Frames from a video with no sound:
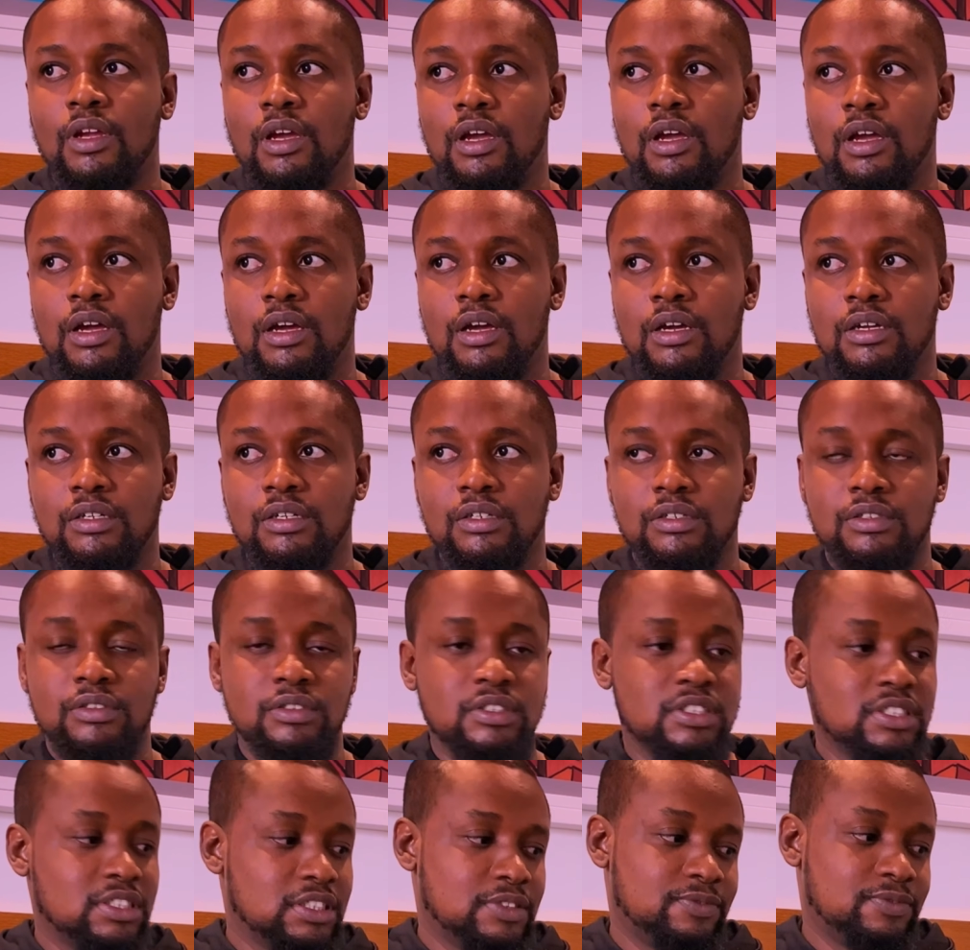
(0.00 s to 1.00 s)

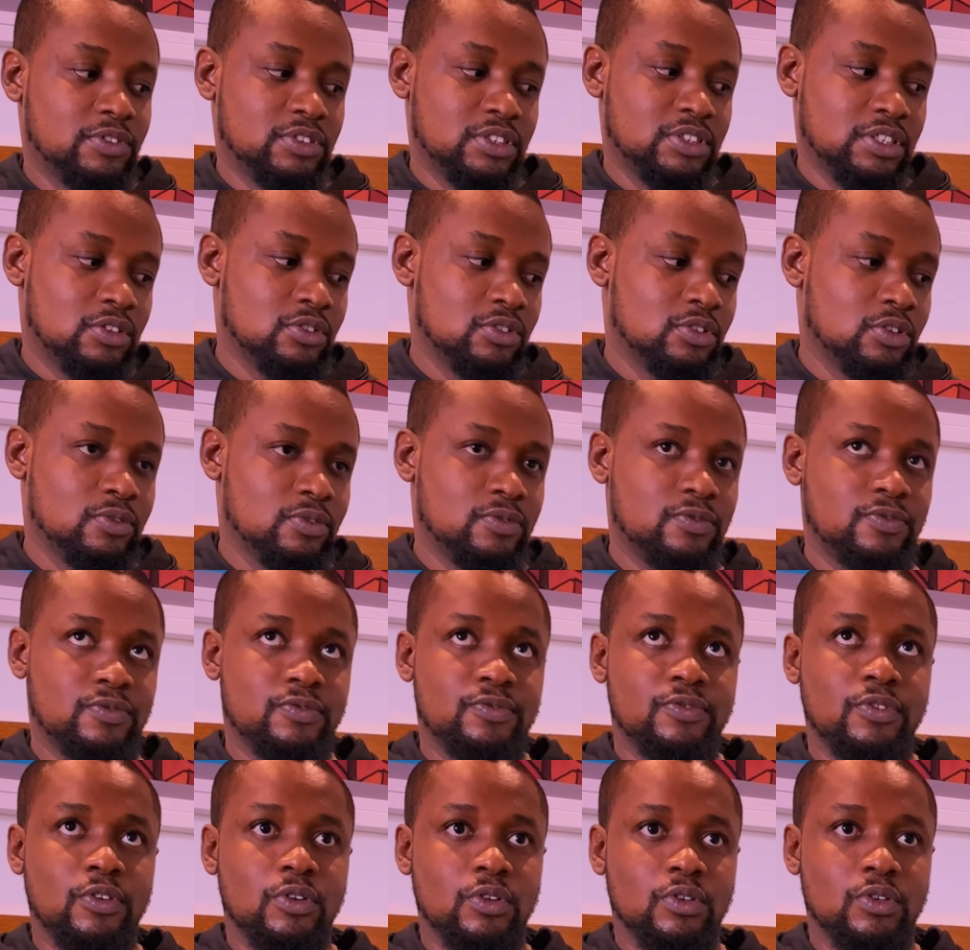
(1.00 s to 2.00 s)
this is for circle of
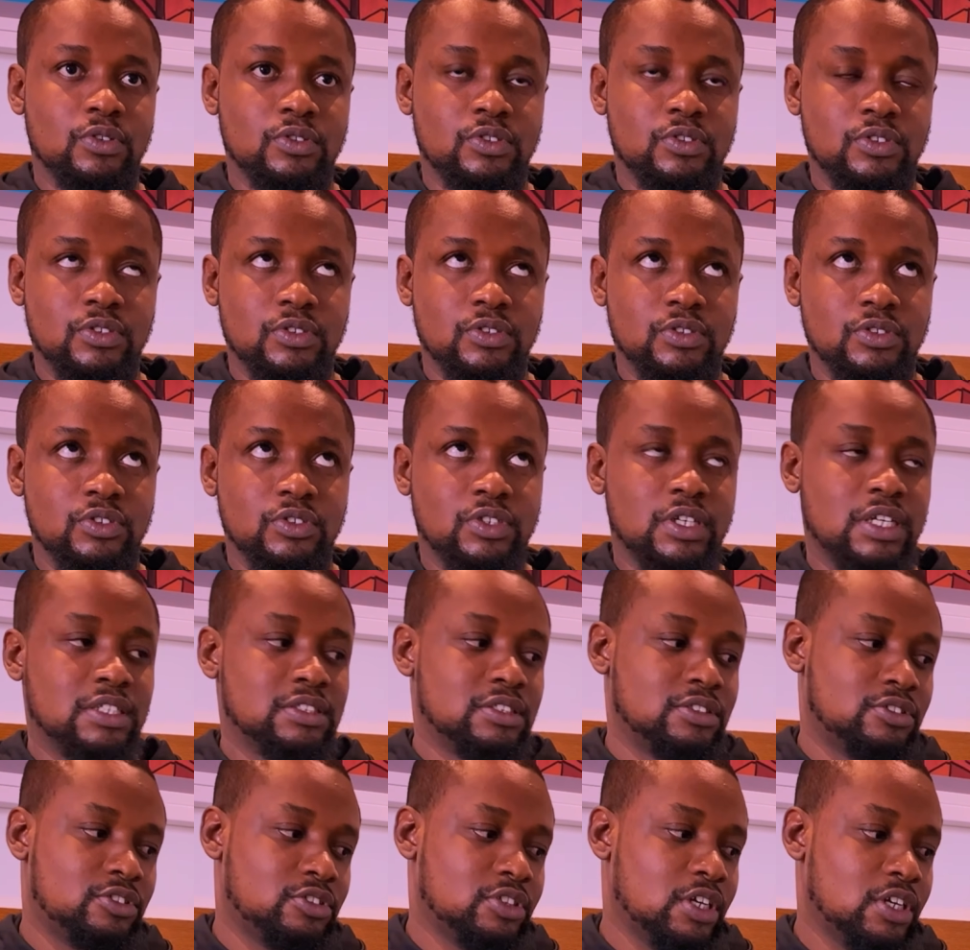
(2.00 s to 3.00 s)
fourth. You
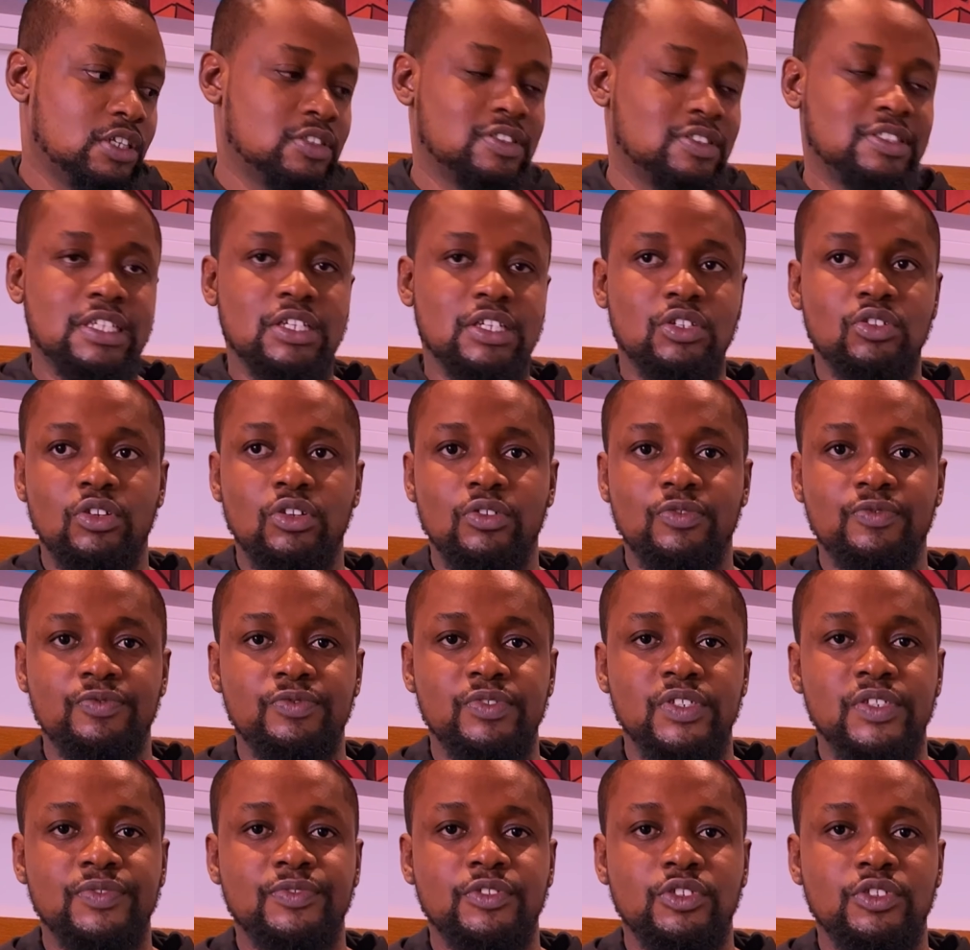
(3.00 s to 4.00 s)
can try out circle of
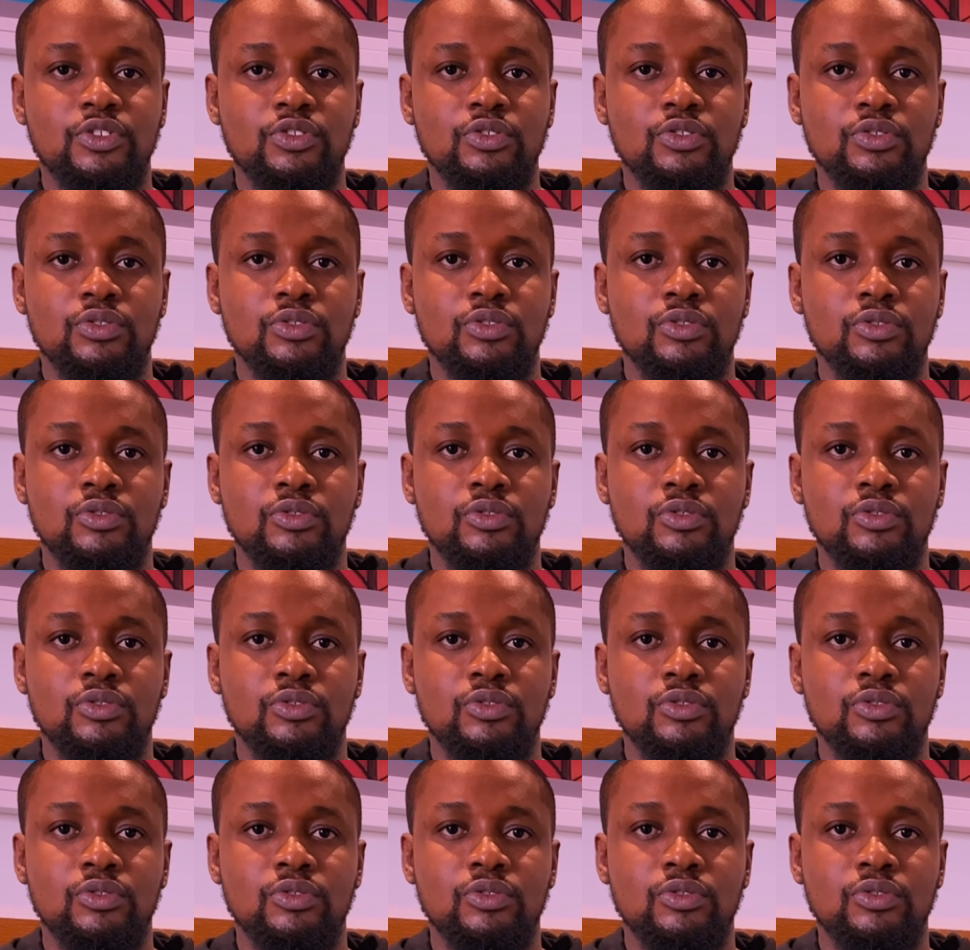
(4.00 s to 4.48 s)
fifth too.